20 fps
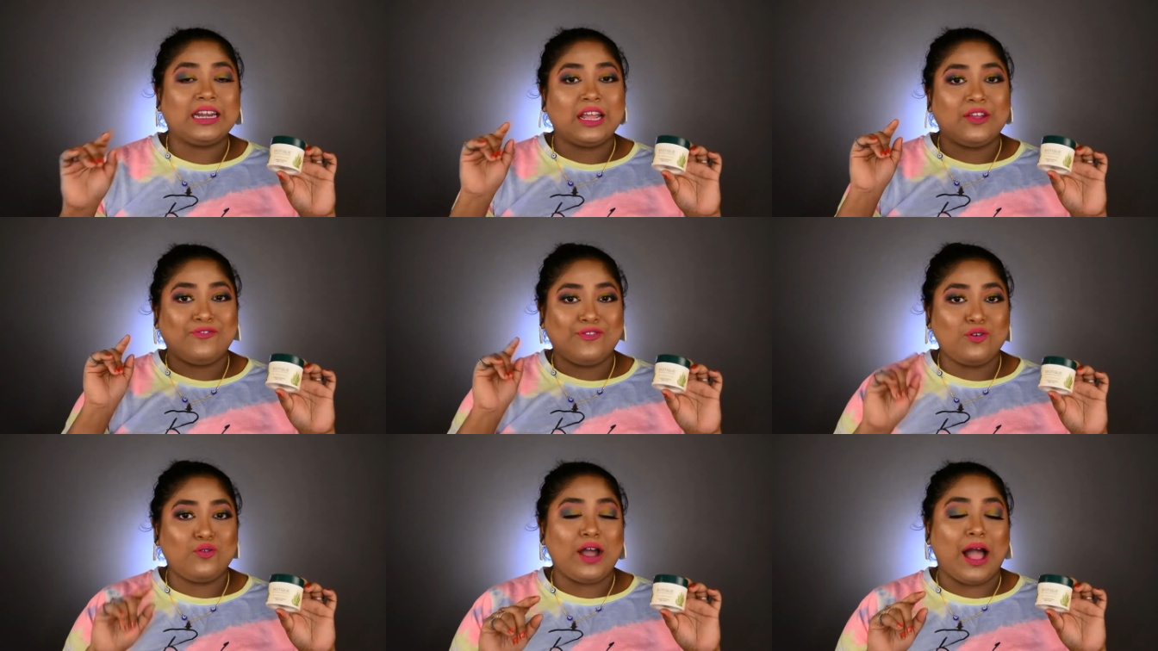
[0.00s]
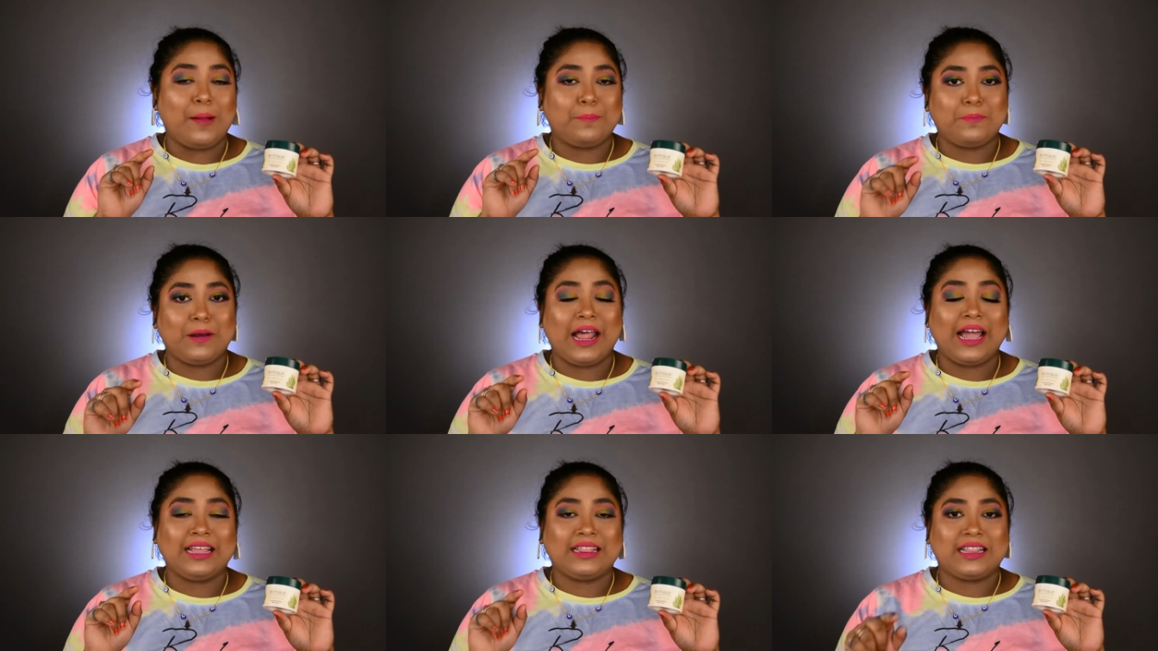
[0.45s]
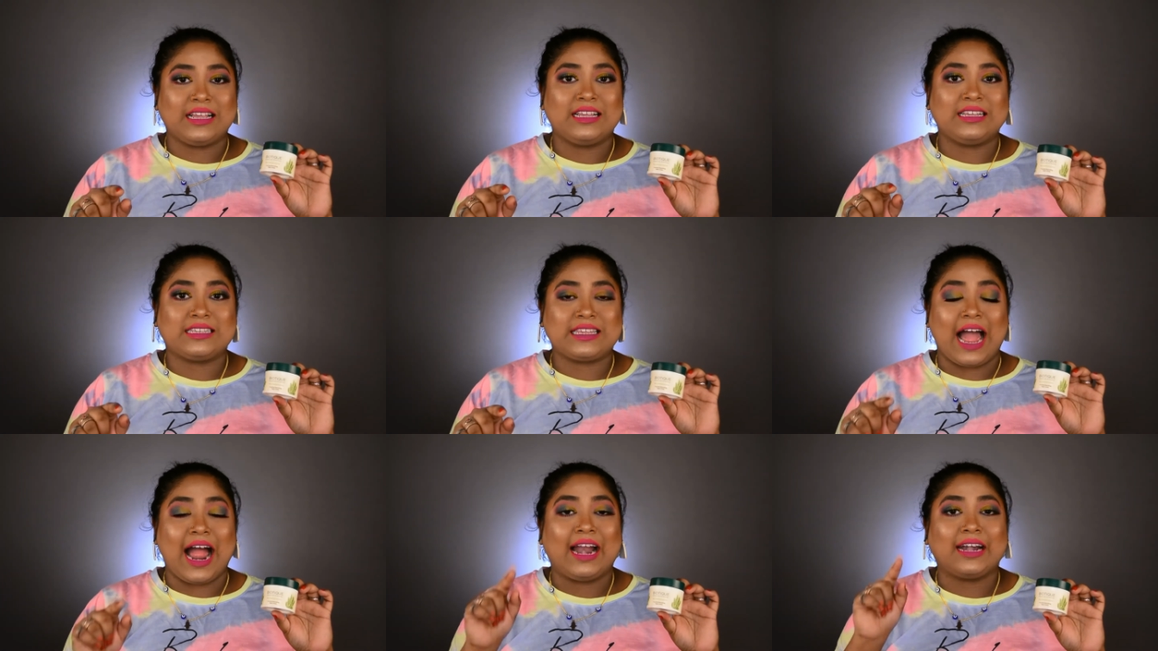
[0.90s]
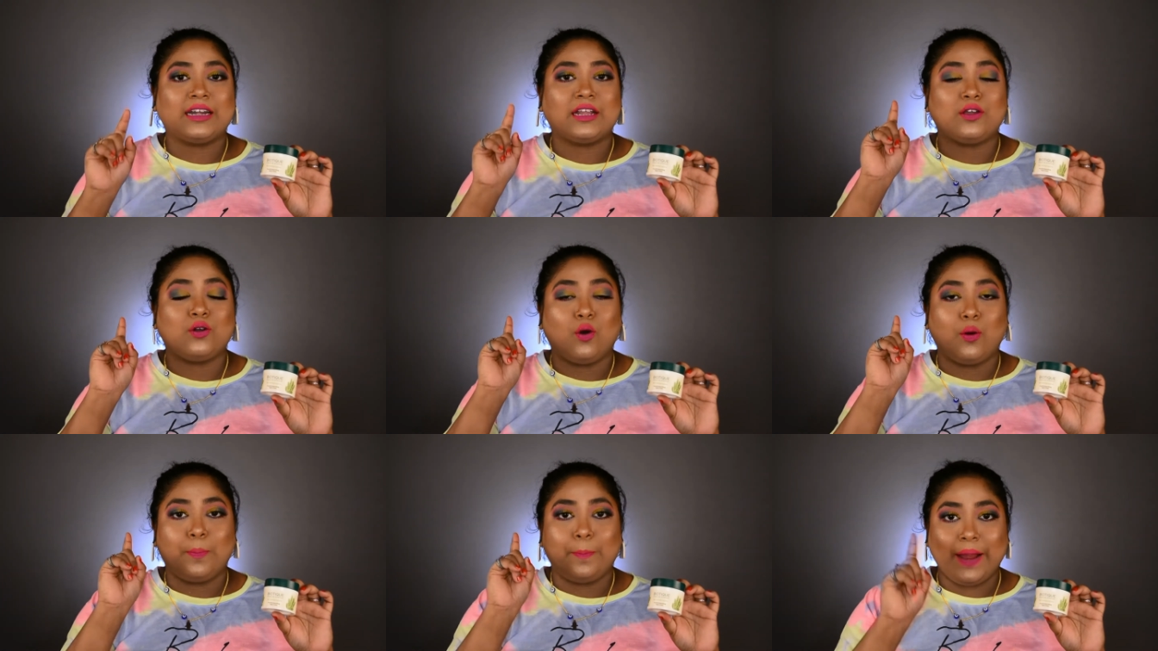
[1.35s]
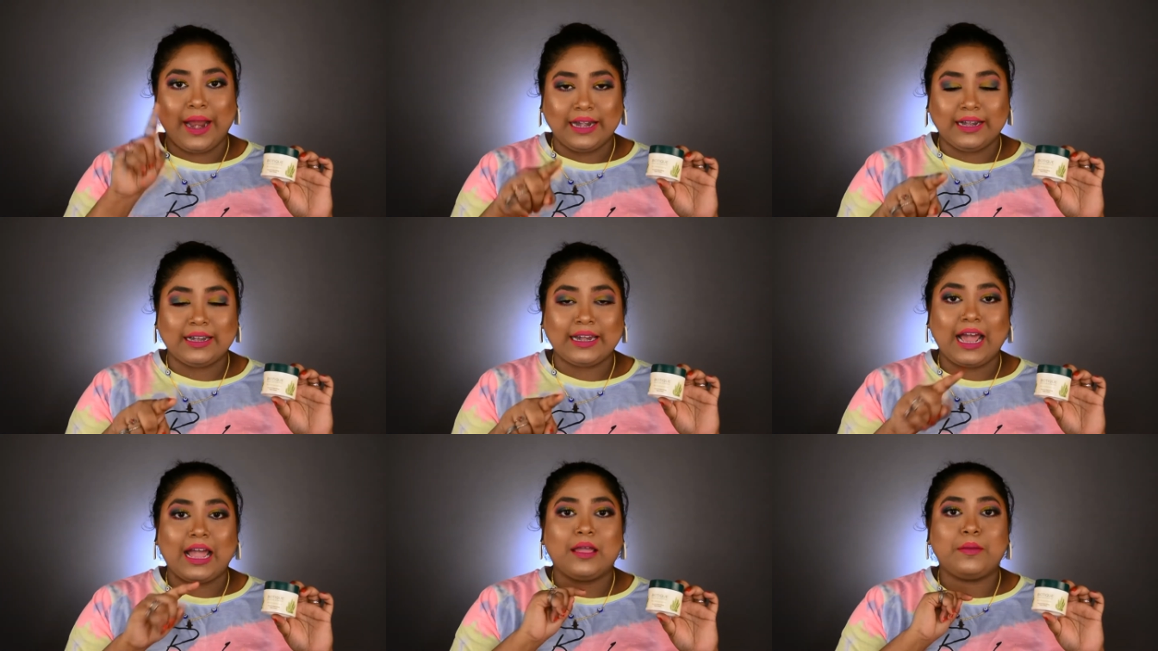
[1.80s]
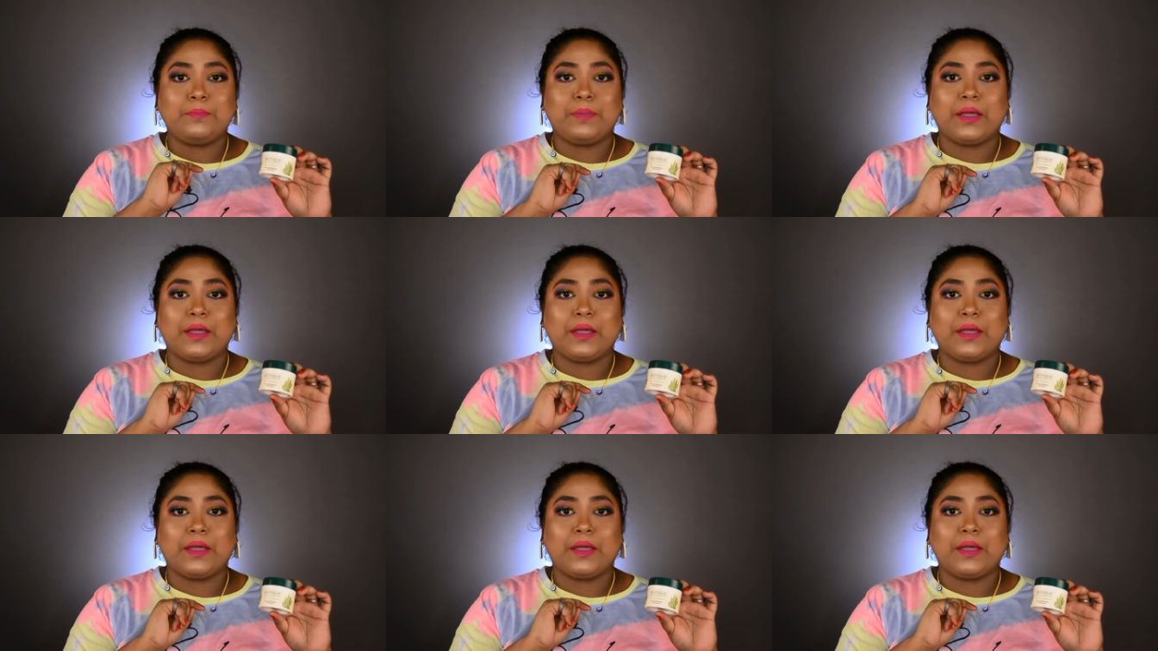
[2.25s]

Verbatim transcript: if you apply this at your bedtime